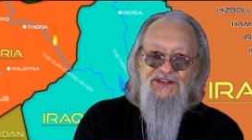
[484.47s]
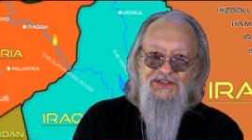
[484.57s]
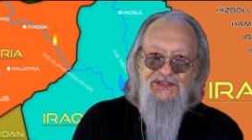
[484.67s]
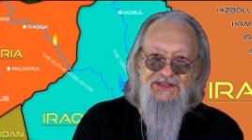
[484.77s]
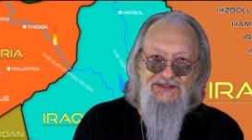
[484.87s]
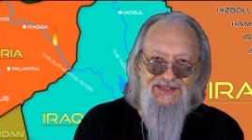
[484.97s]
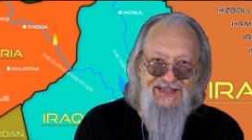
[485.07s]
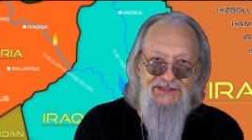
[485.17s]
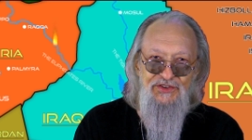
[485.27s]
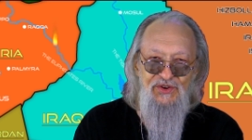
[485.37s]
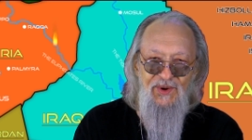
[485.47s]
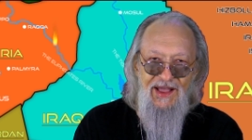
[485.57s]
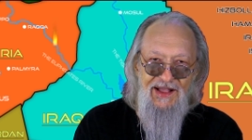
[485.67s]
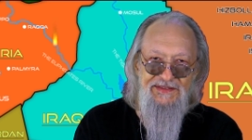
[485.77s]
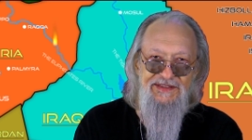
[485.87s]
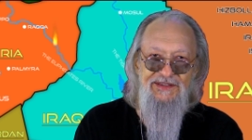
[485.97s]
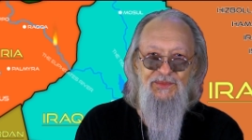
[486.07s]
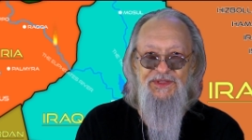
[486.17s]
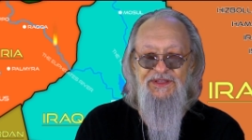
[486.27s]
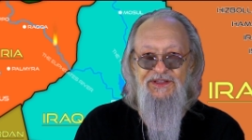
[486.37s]
to continue acting
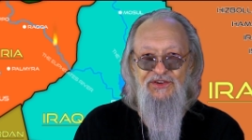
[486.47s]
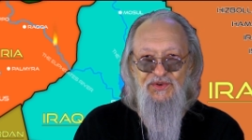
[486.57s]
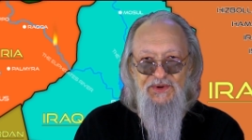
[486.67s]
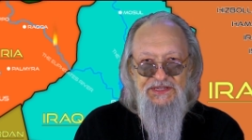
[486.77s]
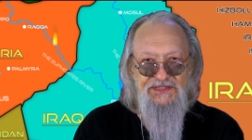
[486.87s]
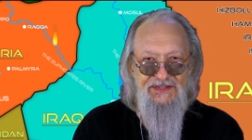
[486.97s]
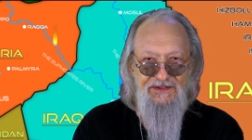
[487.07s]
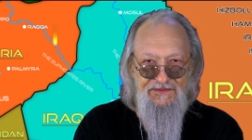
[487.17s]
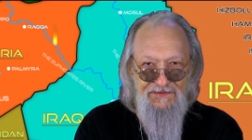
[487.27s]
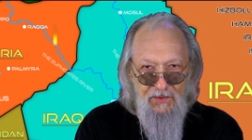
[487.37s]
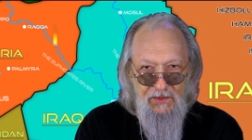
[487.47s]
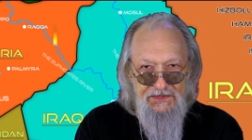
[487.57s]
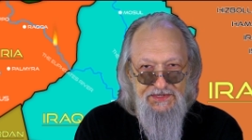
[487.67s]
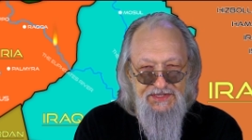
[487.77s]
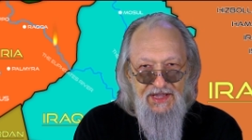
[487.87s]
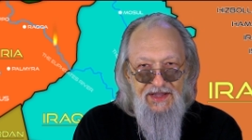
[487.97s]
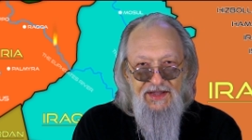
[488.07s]
with increasing force